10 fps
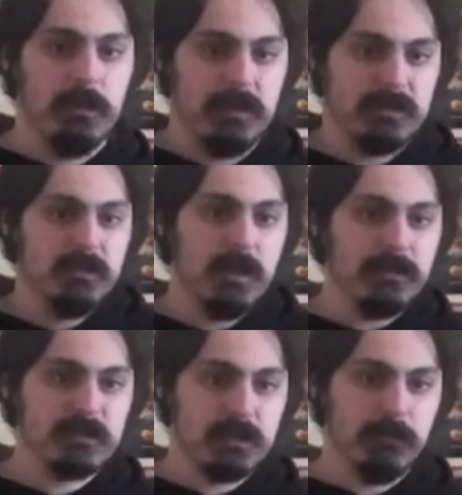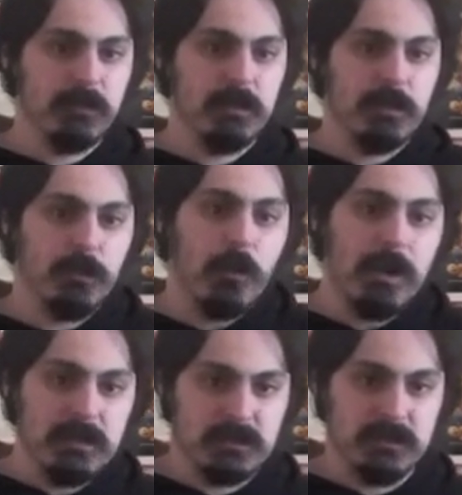That's not something that
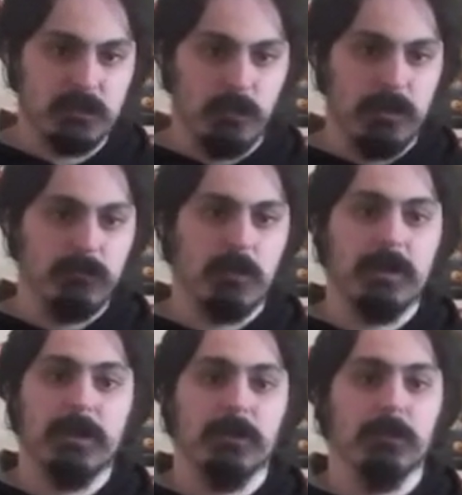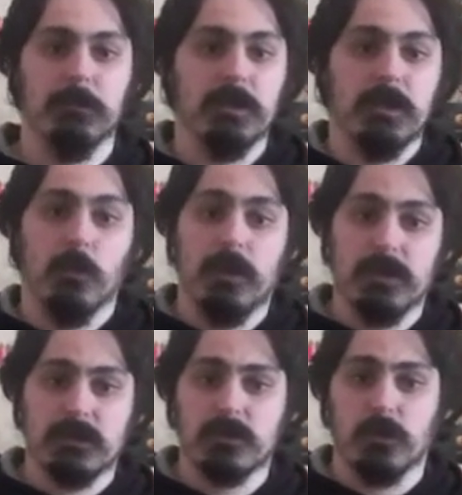arises whenever I hear Billy
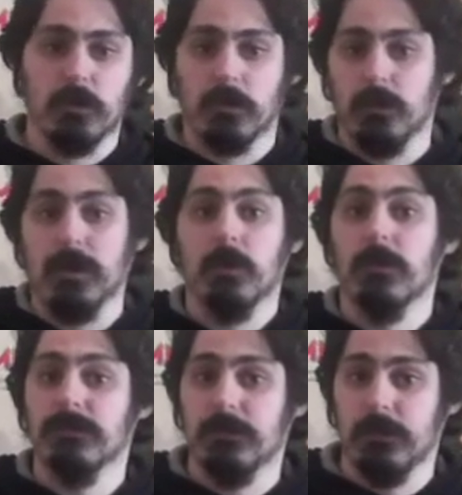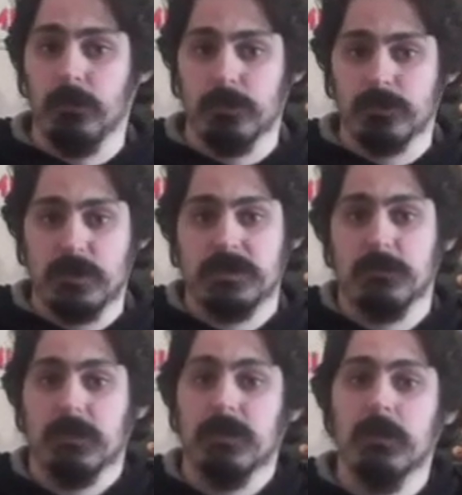West, or Gray Griffin, or Tress
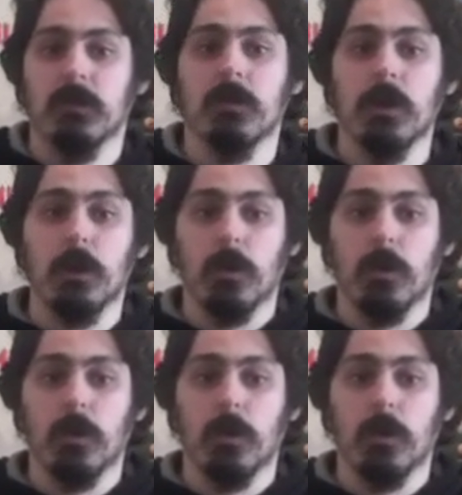MacNeille,